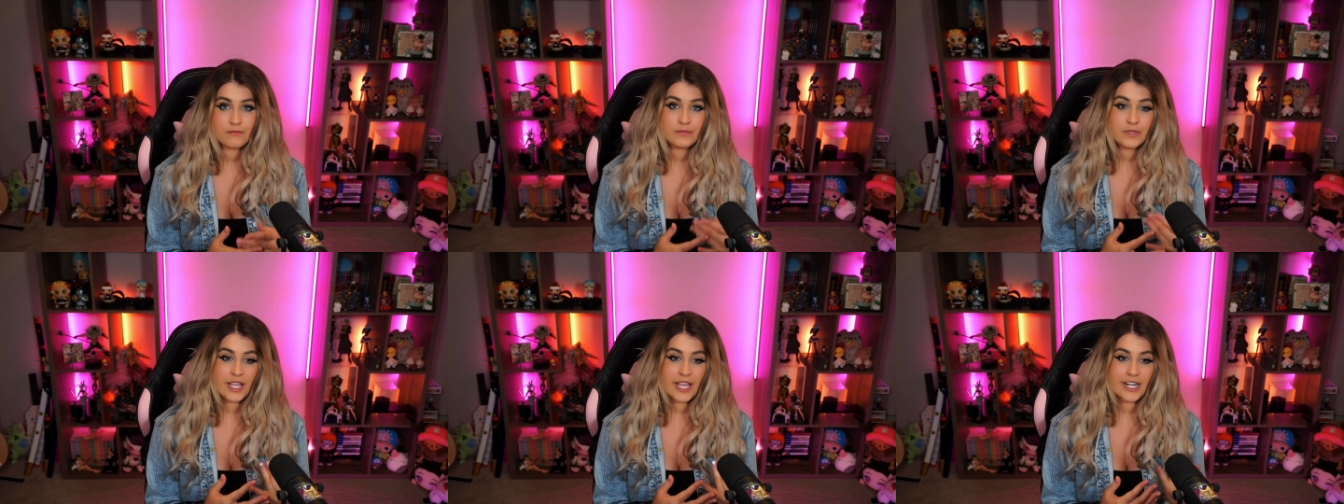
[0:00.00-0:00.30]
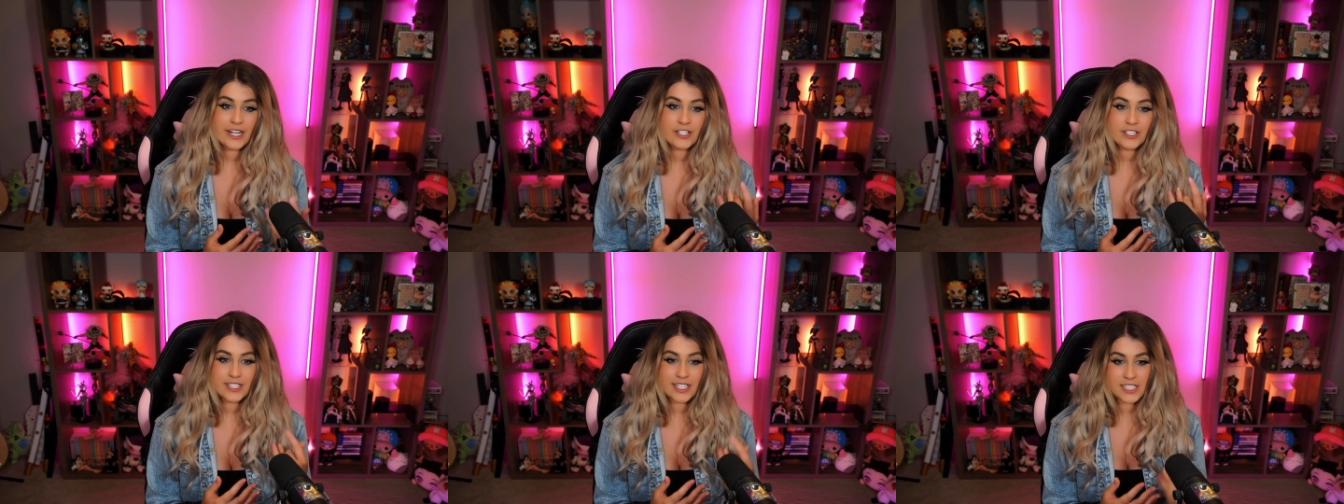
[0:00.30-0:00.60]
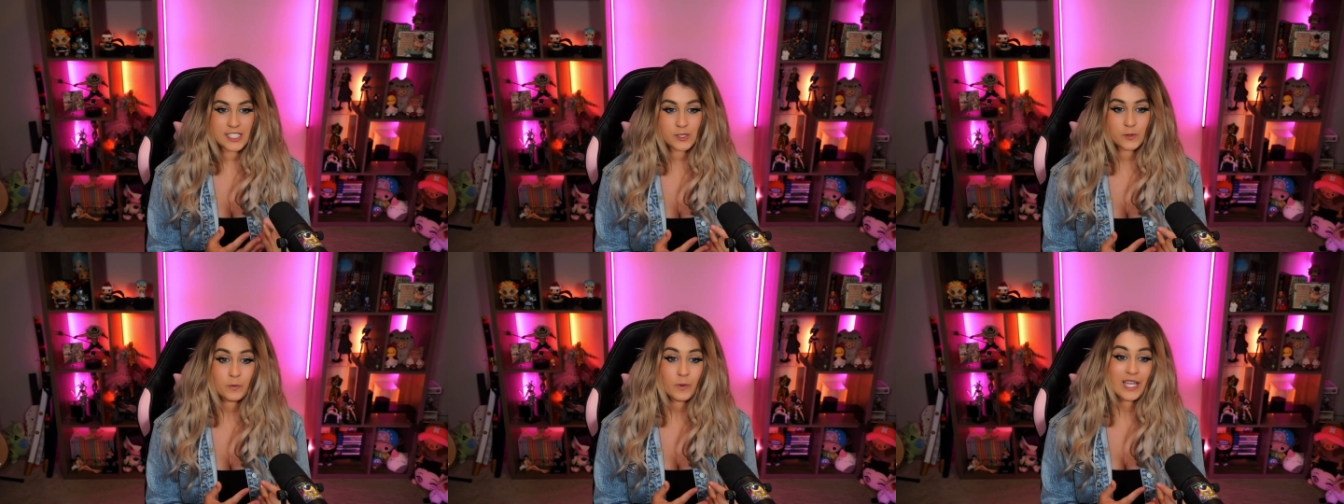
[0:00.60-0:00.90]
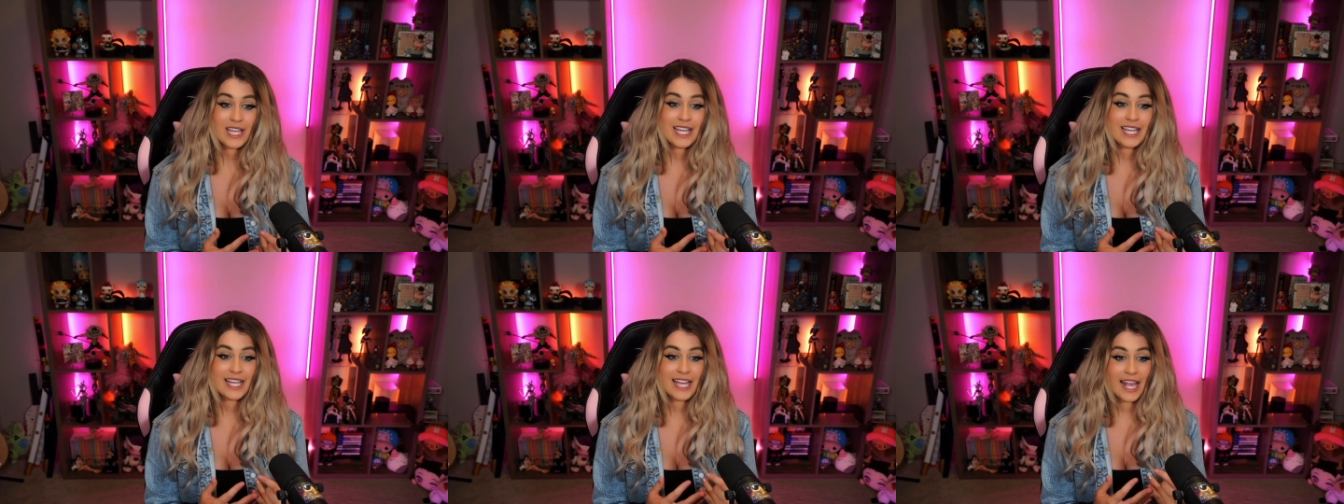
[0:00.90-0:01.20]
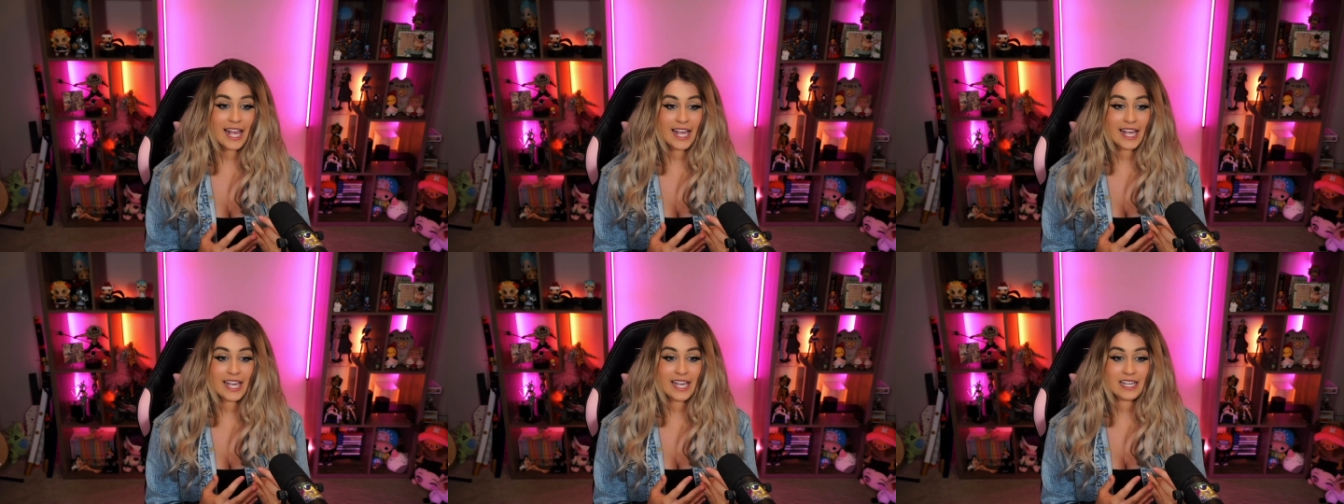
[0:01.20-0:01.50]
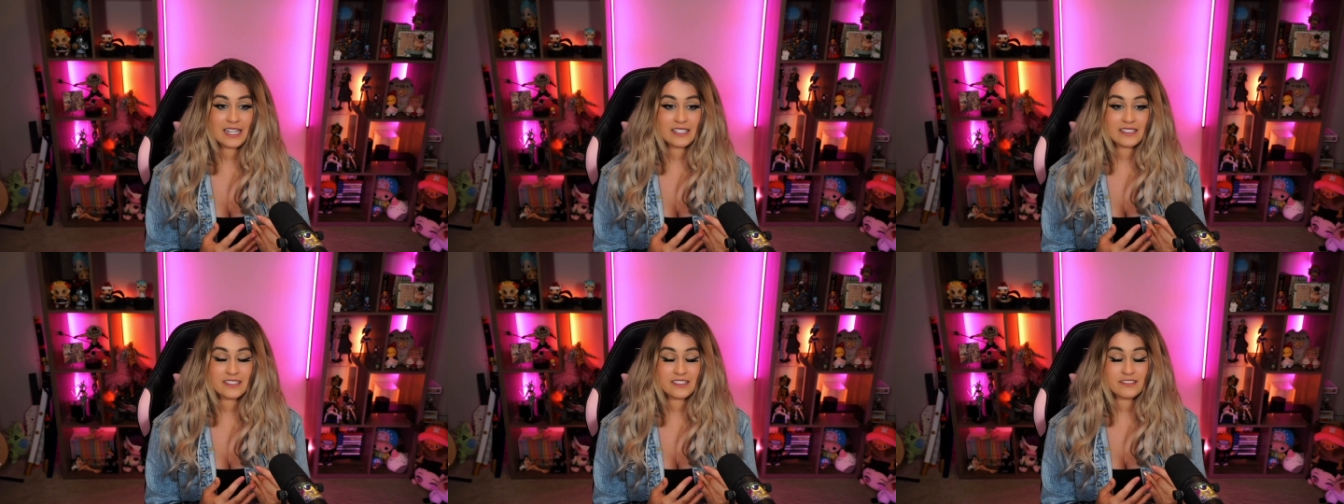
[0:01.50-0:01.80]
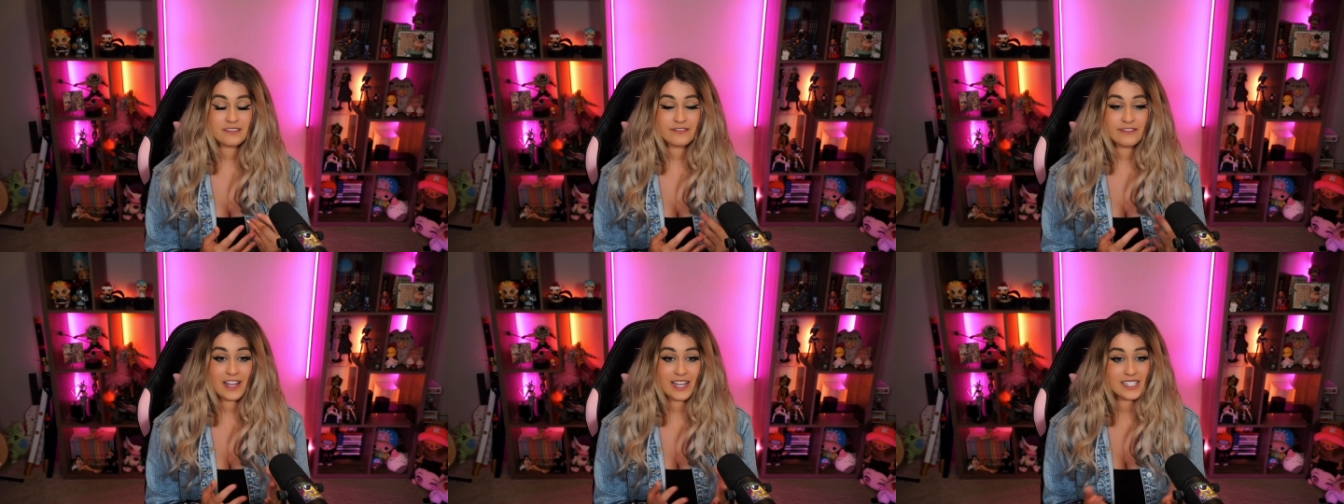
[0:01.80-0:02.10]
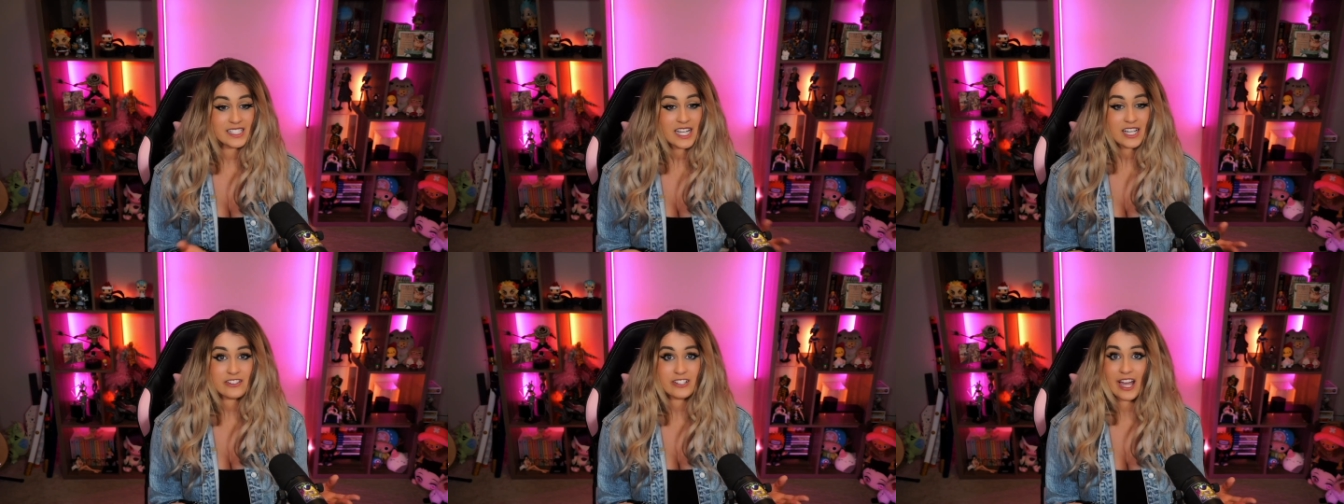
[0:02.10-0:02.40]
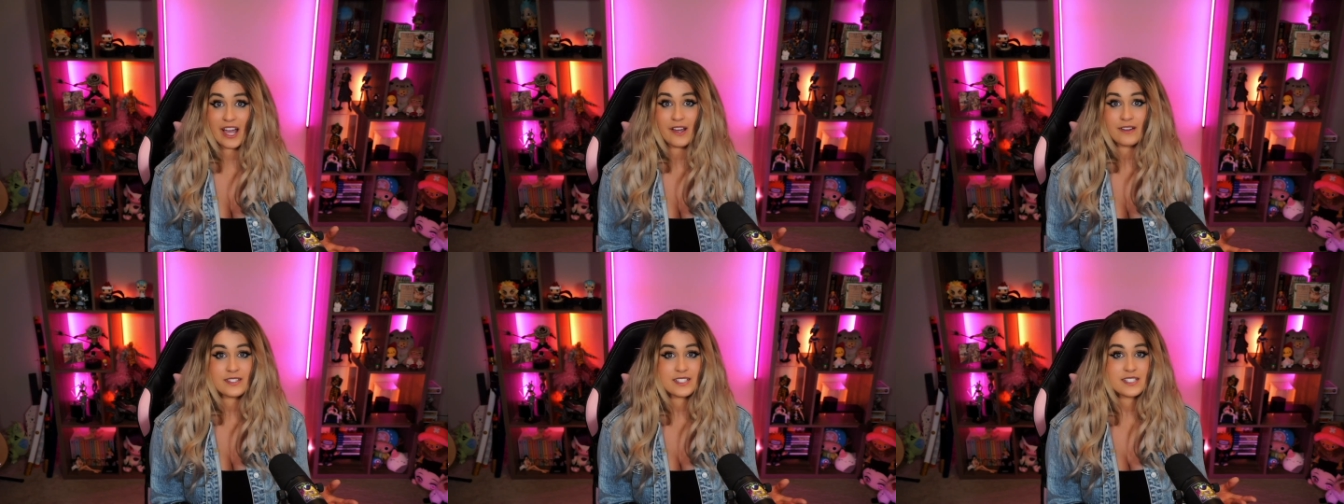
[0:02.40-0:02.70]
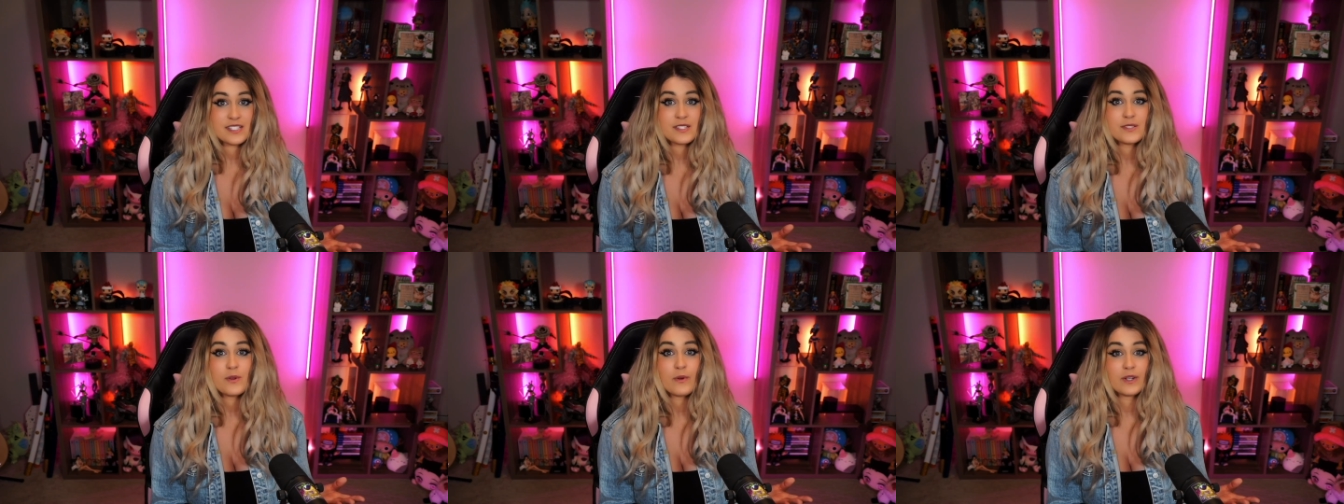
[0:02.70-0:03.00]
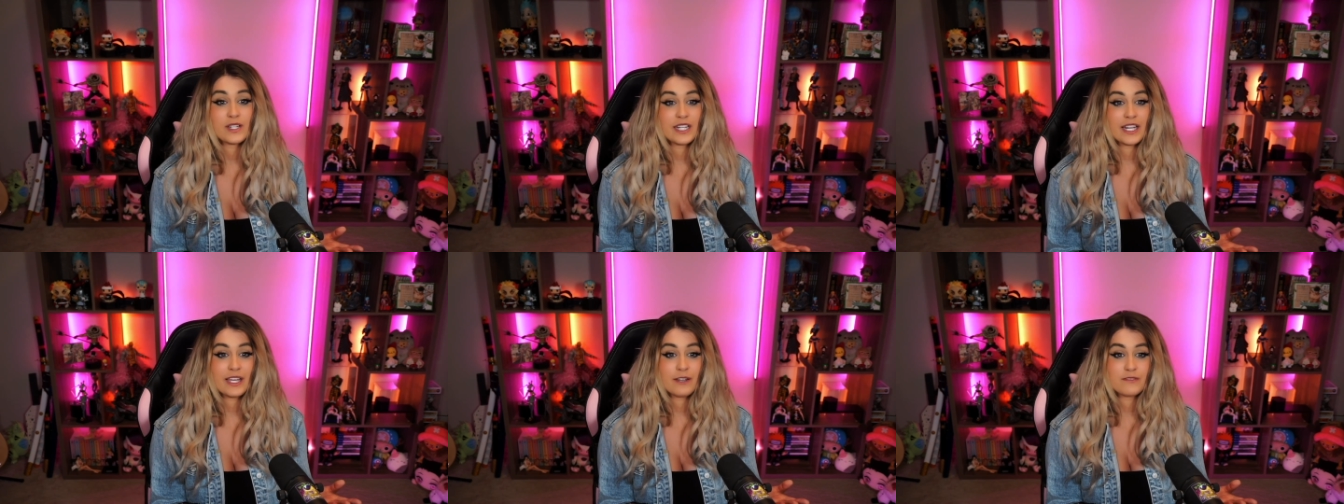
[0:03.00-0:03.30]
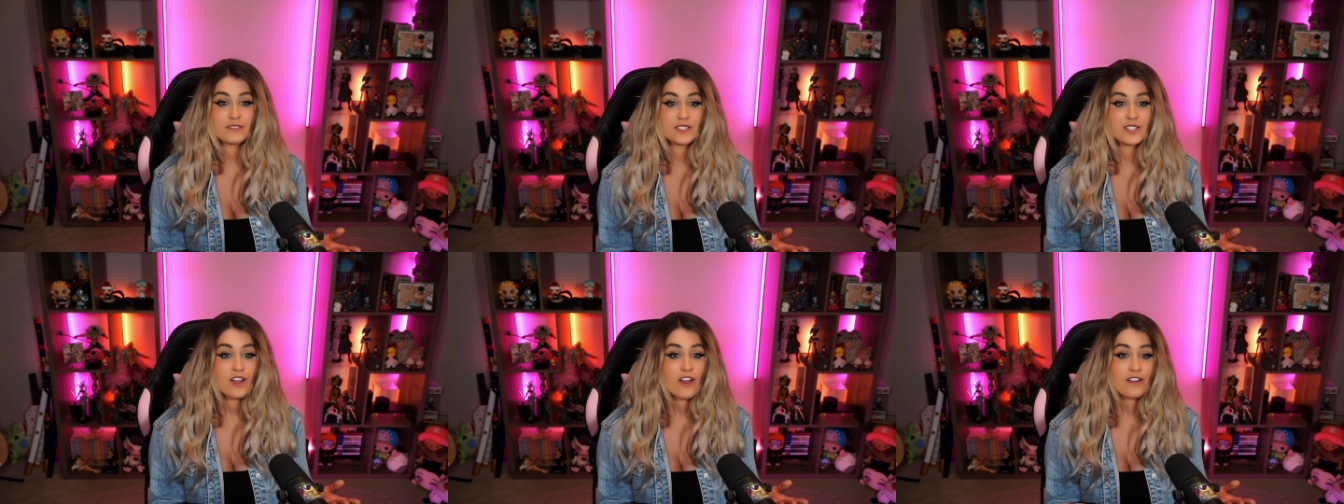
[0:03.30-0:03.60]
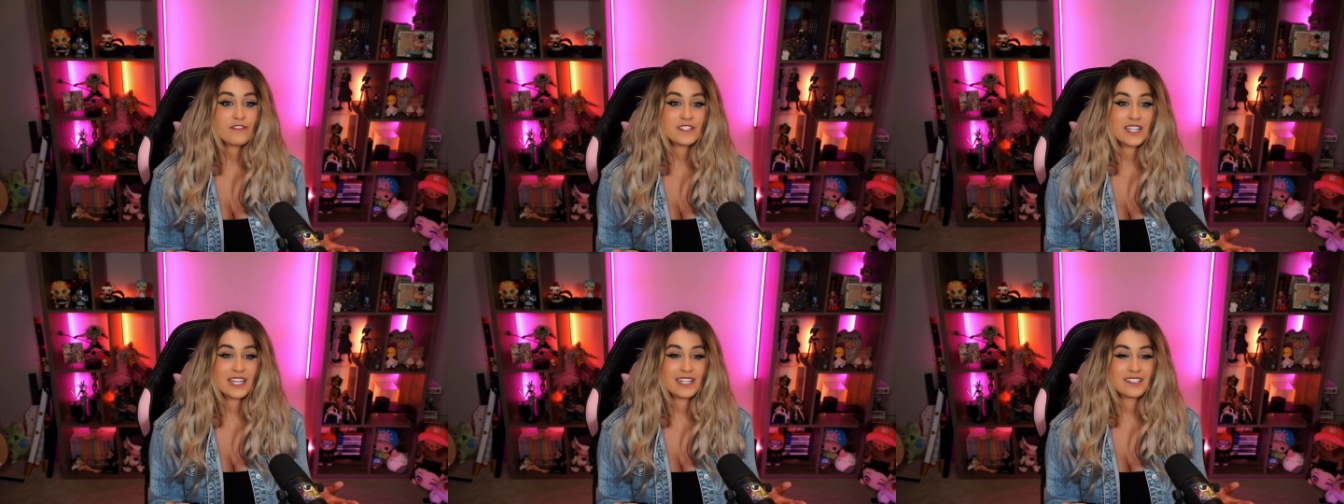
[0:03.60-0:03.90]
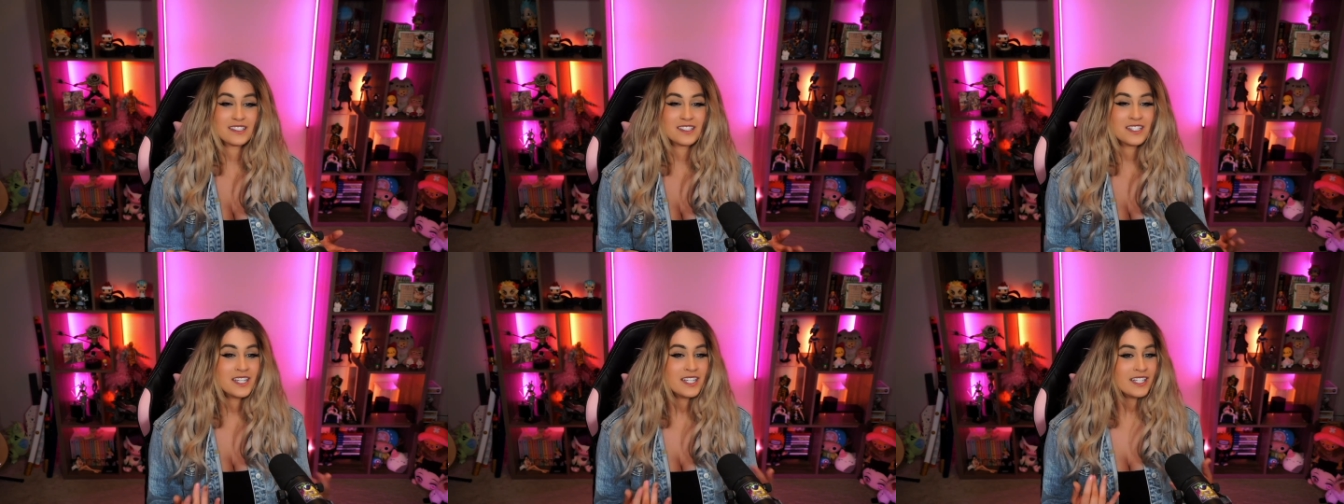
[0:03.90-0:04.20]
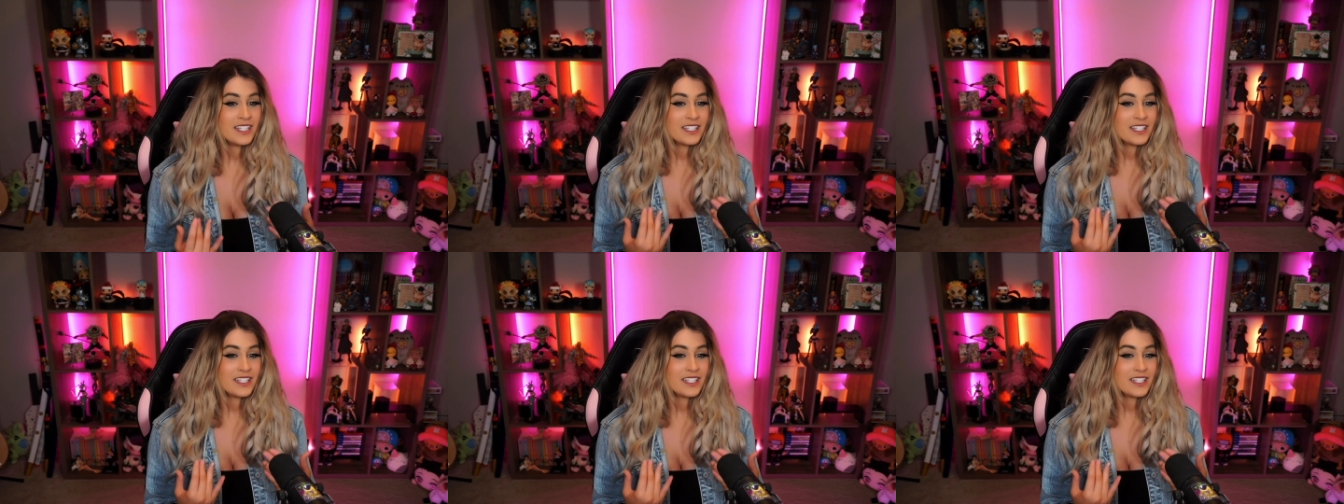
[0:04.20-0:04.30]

later this week and find out how this is going to get resolved and